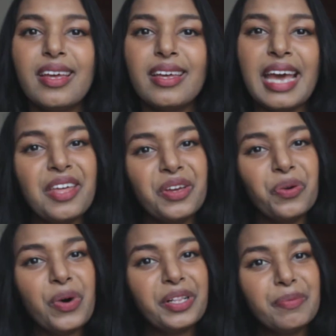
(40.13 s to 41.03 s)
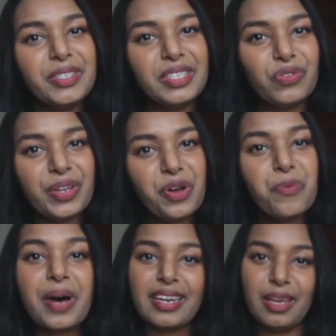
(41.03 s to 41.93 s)
Hey there, welcome to this video.
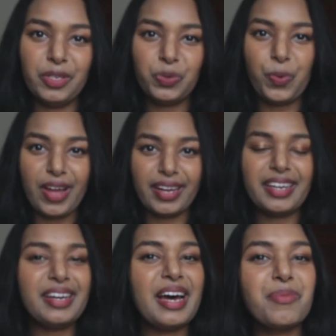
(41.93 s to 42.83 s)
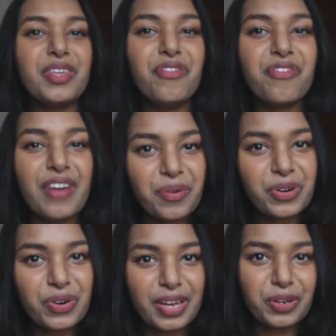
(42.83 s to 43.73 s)
My name is Priyanka. I'm the
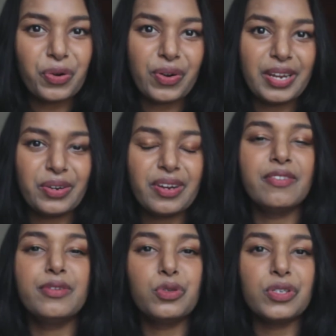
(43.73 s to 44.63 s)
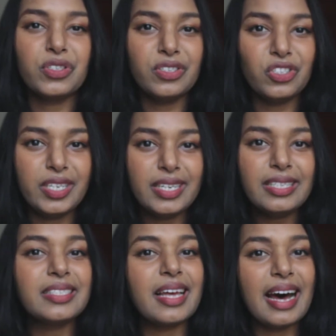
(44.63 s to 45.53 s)
founder and creator of Nutrition
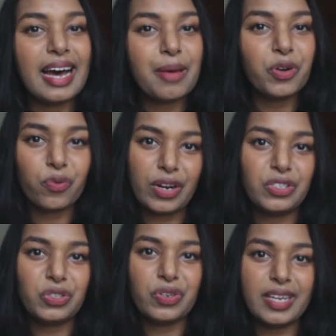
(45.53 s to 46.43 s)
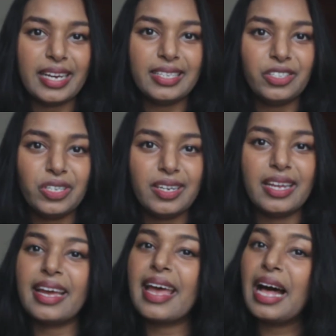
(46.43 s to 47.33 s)
Genius. I'm a registered dietitian
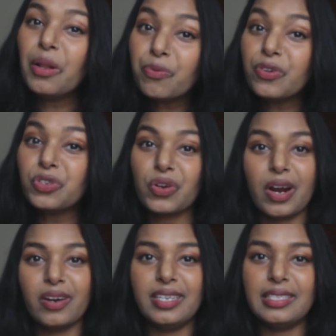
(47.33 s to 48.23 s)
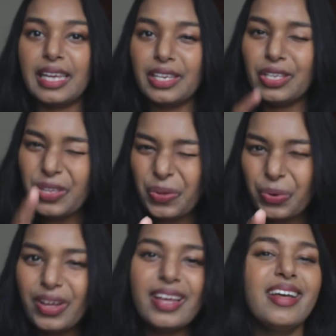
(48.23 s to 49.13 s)
and I help future RDs like
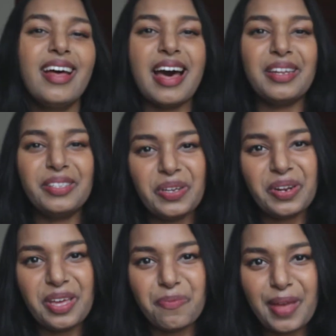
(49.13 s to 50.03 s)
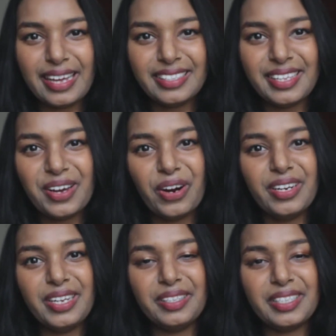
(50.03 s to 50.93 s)
you how to study and pass the
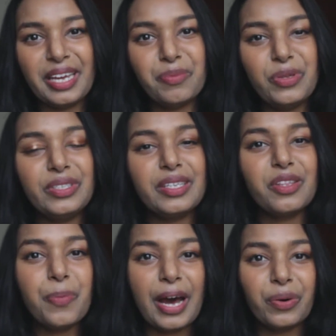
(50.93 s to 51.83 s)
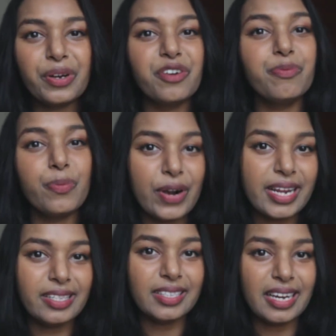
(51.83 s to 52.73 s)
RD exam using the power of
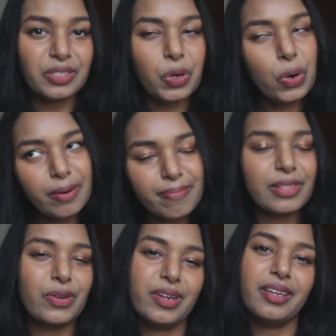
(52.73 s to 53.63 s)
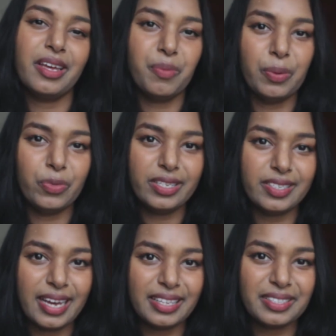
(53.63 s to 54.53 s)
brain science or learning and memory
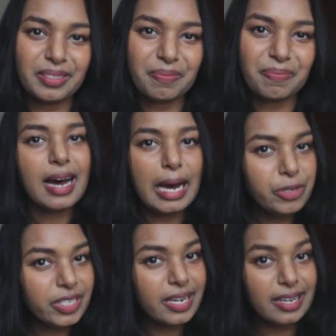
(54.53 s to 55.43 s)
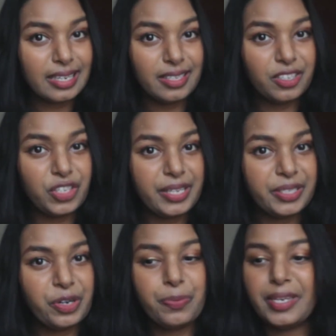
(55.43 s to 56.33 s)
science. I'm just going to cut to the chase
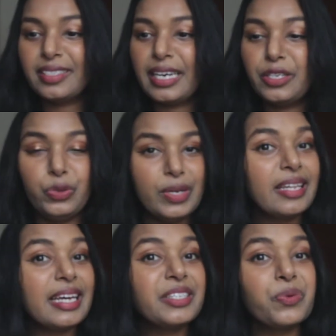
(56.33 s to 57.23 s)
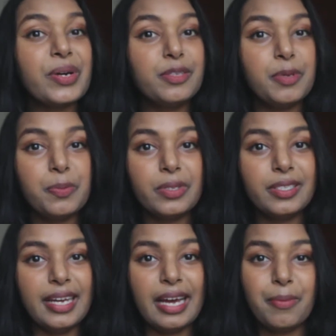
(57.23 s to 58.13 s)
here because I do not like to waste people's
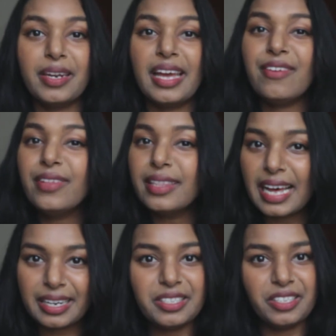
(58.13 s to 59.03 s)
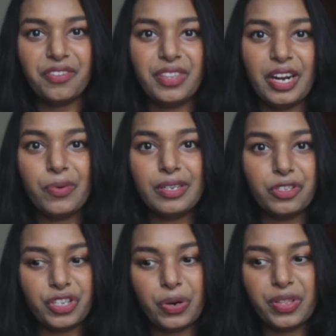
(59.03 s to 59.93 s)
time and I have a lot of stuff that I want to
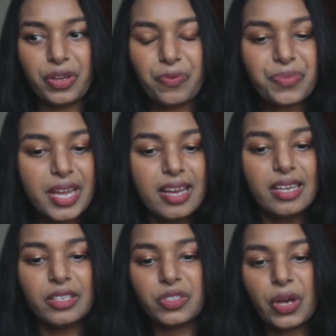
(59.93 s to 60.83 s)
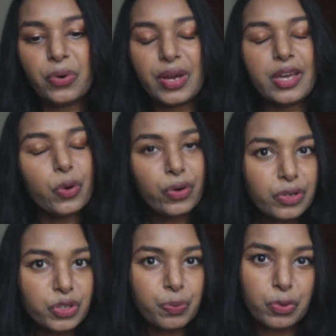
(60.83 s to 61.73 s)
share with you. So in
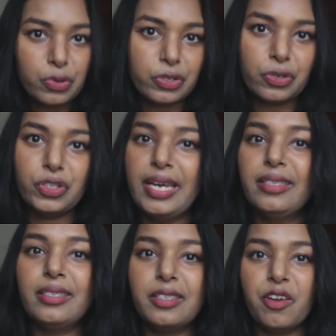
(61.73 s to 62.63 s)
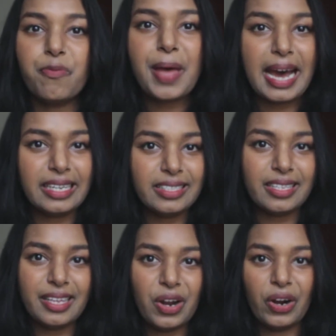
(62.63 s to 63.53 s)
order to boost your chances of
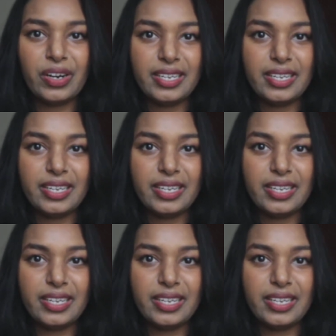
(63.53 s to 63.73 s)
passing the RD